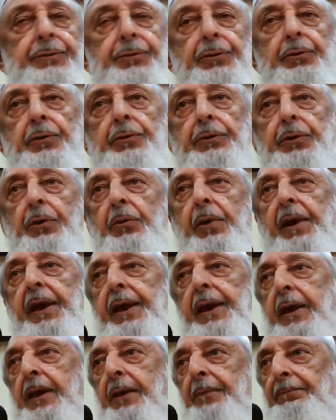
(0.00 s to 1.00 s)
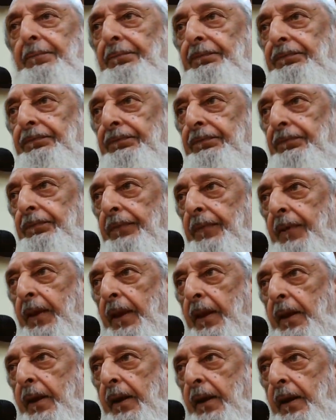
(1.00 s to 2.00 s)
showed the way,
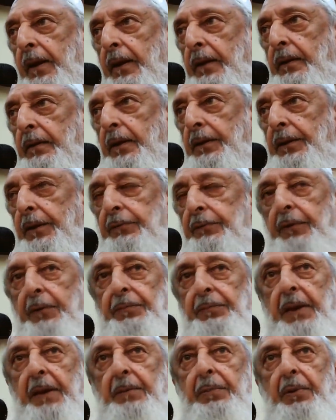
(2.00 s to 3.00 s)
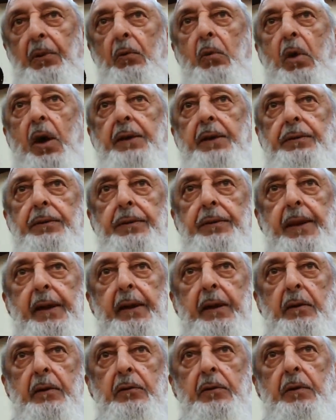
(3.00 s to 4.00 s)
that if the people want, they
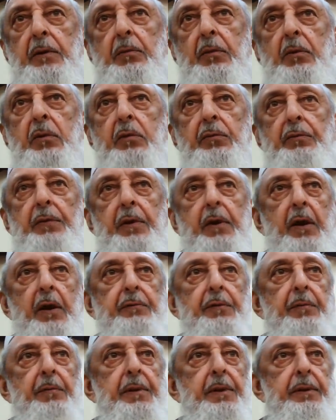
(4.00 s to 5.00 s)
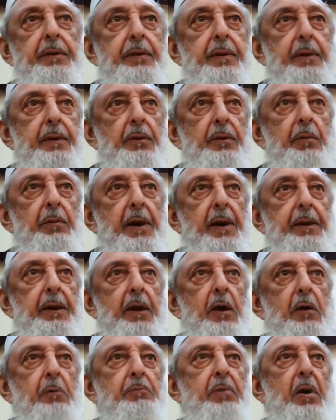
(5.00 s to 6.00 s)
can remove a government, no matter
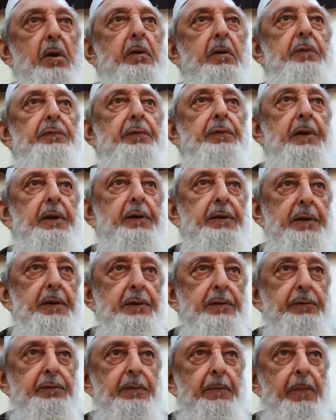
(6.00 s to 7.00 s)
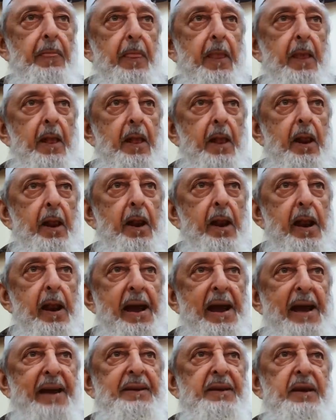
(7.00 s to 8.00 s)
how powerful it is,
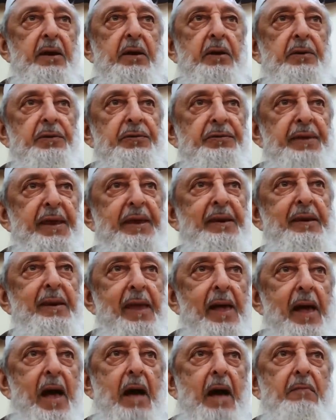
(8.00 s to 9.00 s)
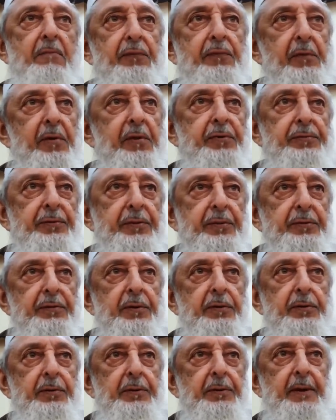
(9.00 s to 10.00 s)
and they could send the armed forces
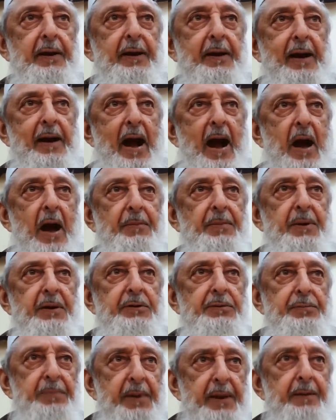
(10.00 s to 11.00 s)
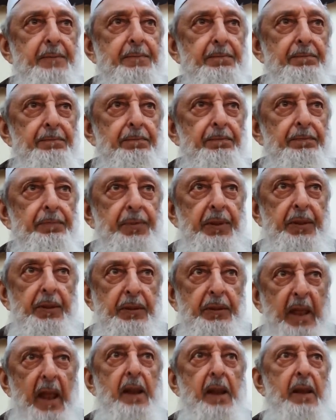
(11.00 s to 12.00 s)
into the garbage bin.
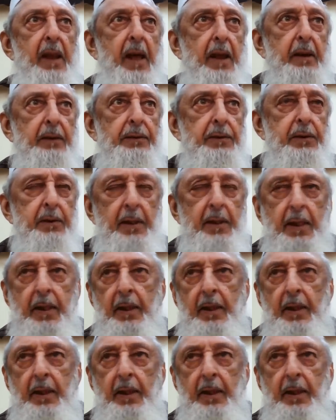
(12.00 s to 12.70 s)
Tell that